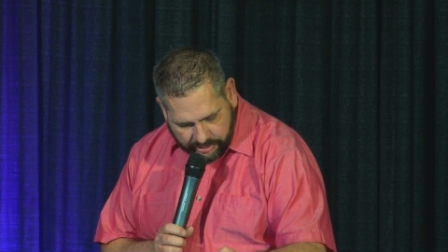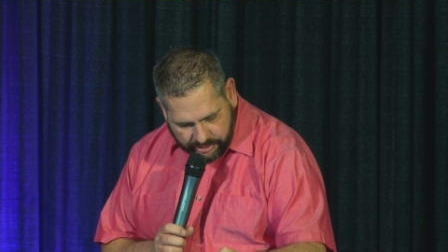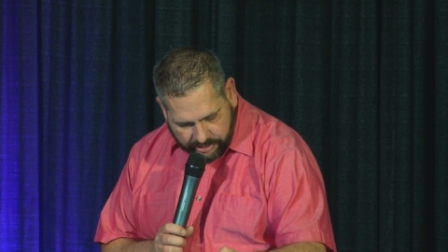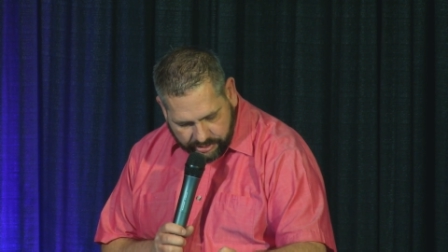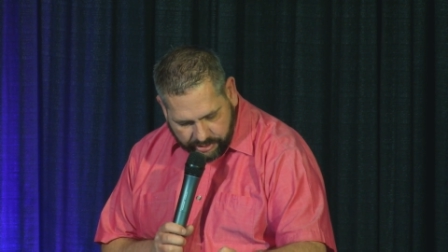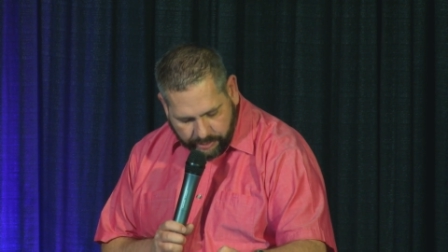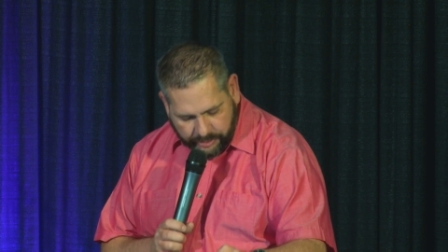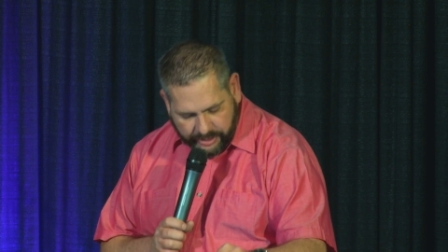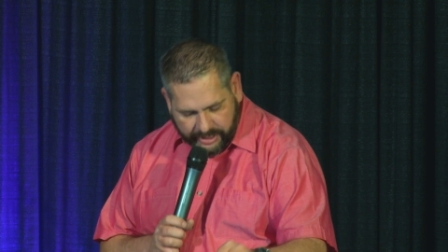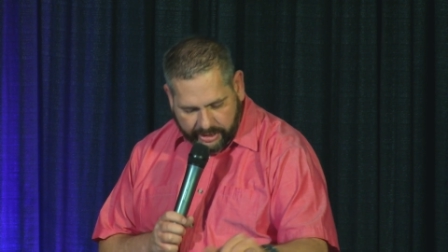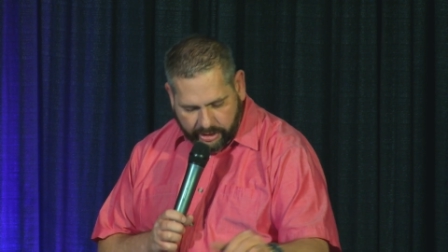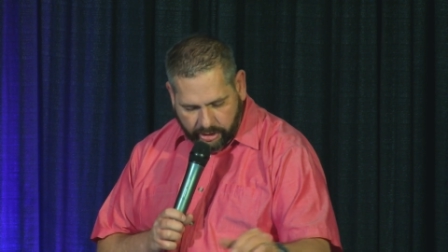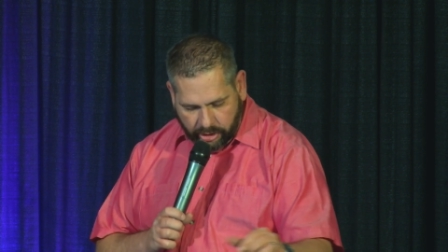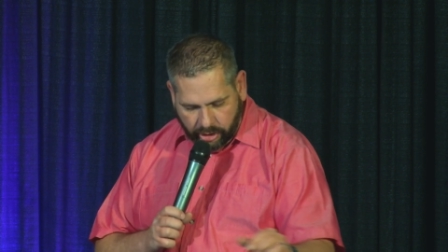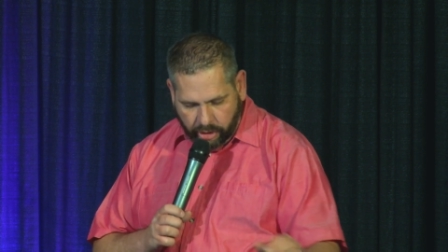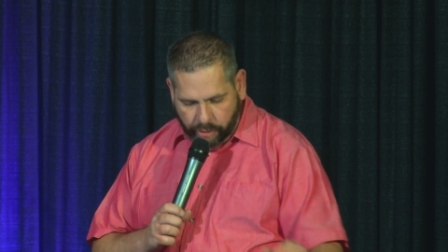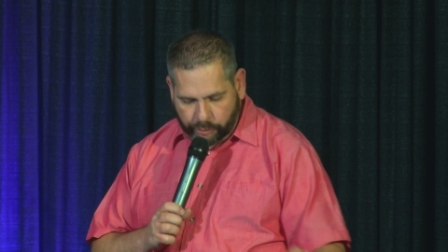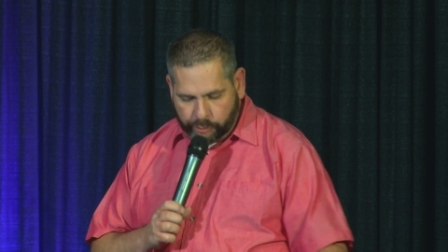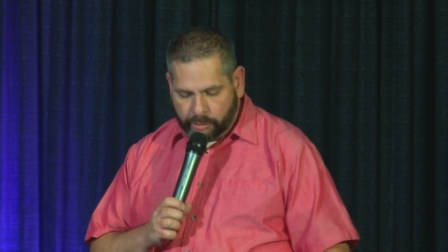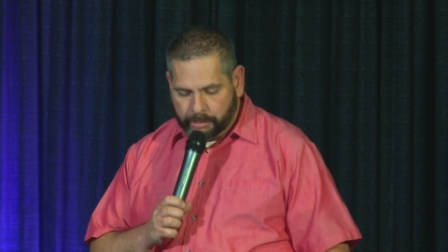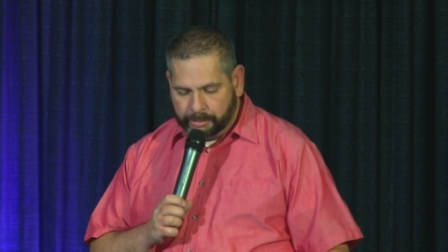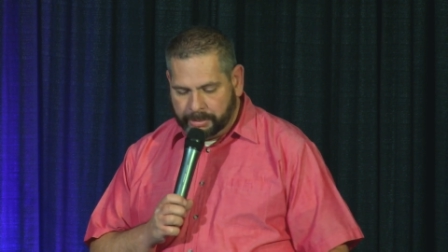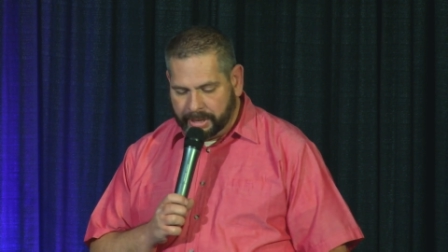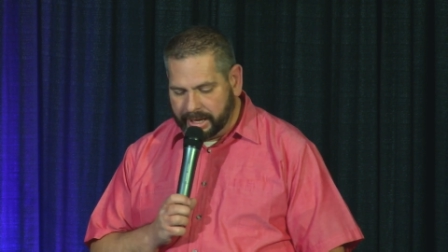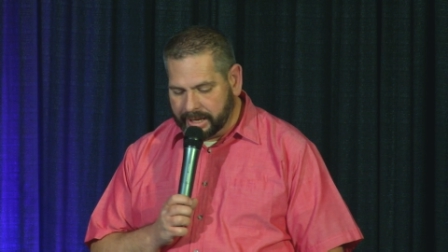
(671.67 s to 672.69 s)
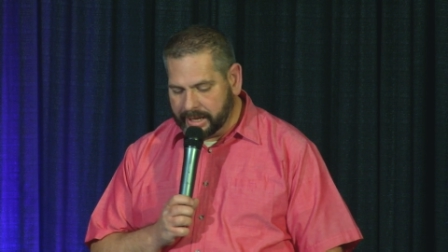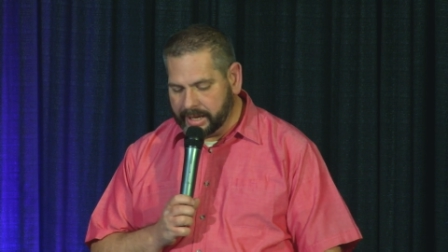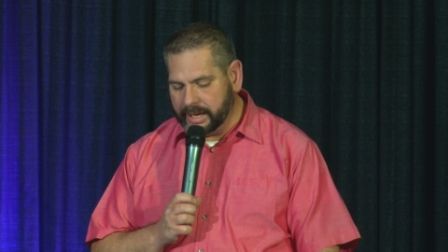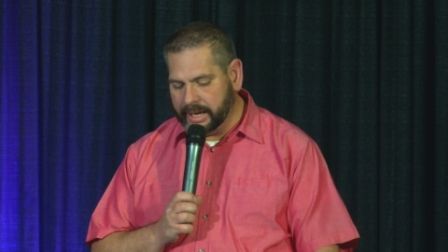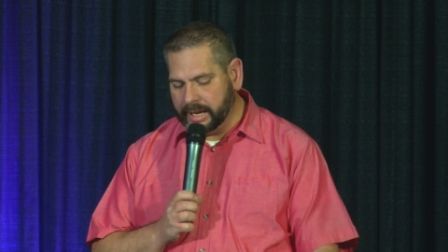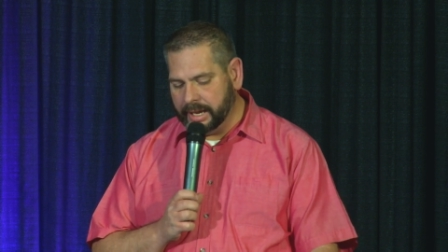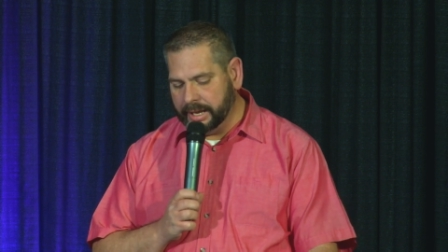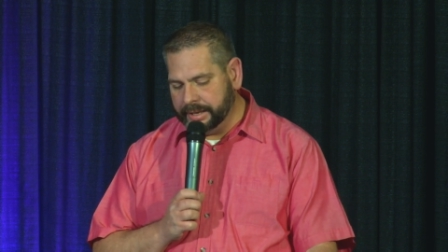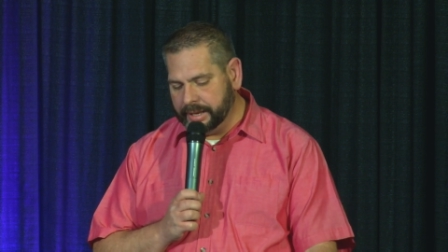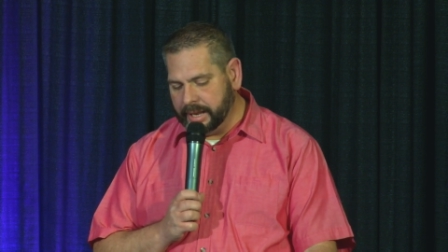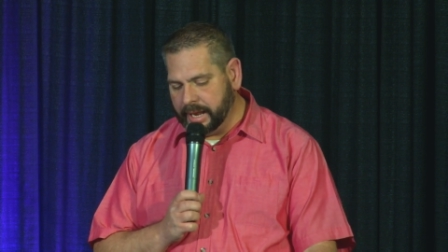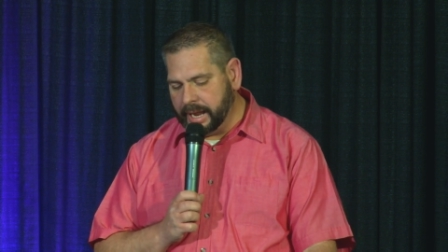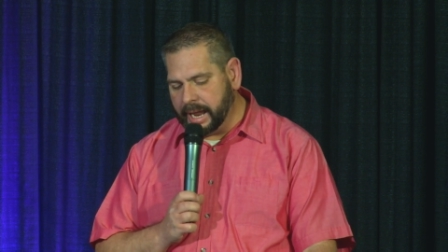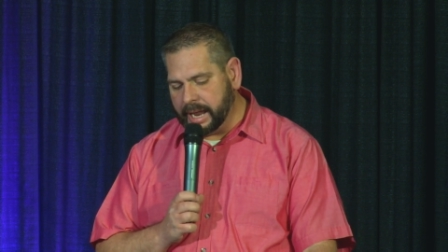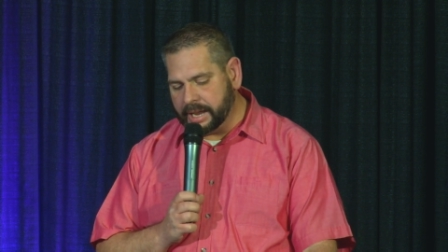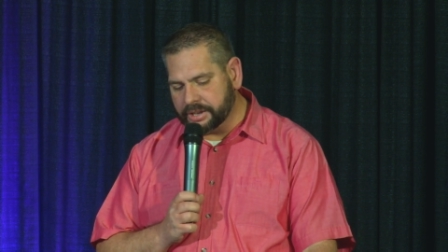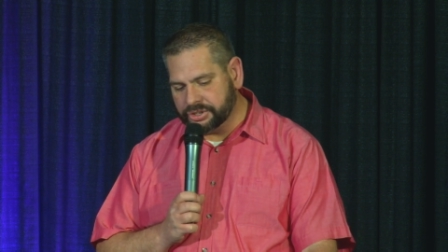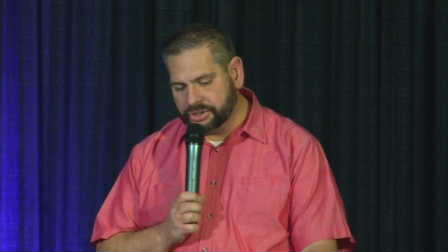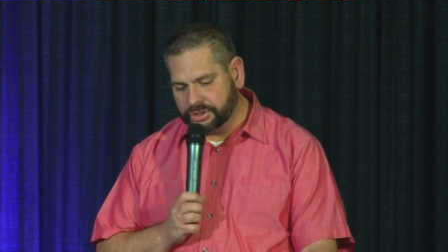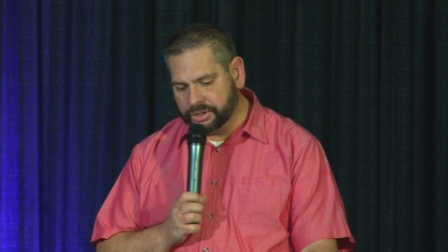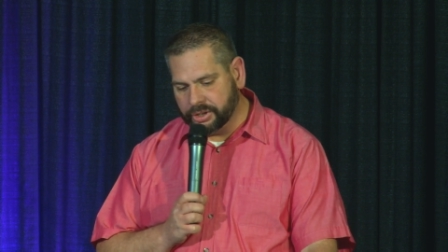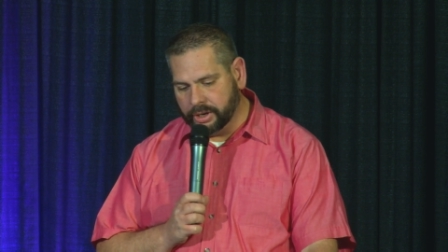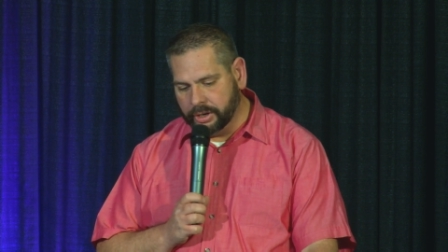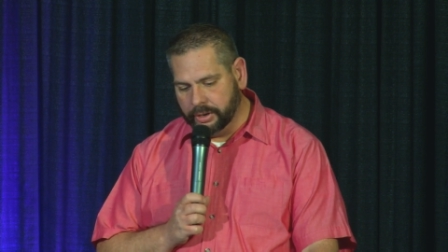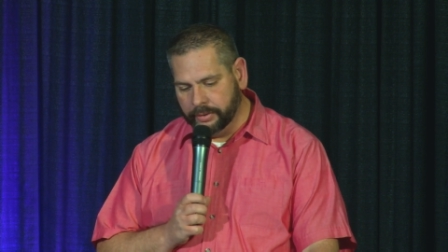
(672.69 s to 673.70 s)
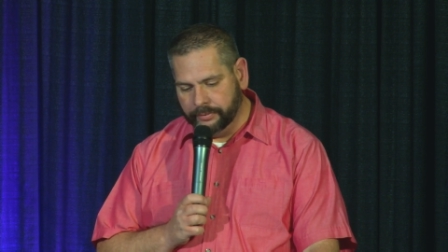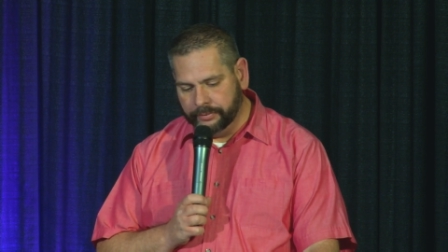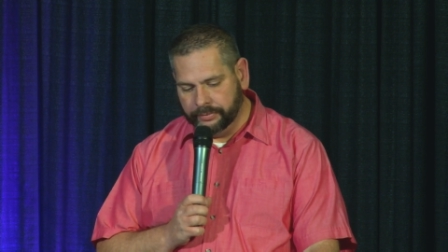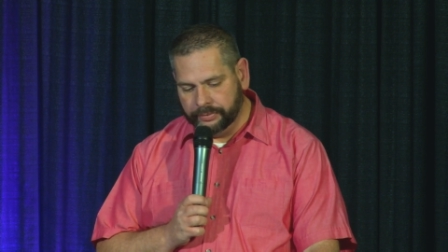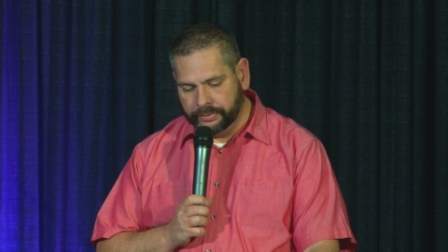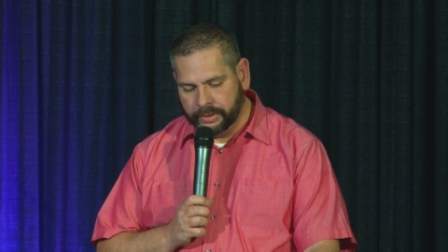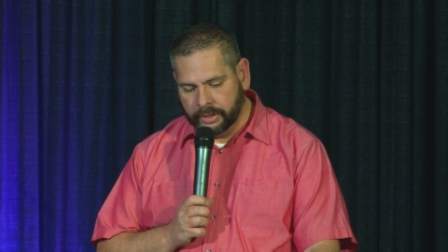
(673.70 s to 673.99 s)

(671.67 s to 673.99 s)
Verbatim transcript: So they called Rebekah and they asked her,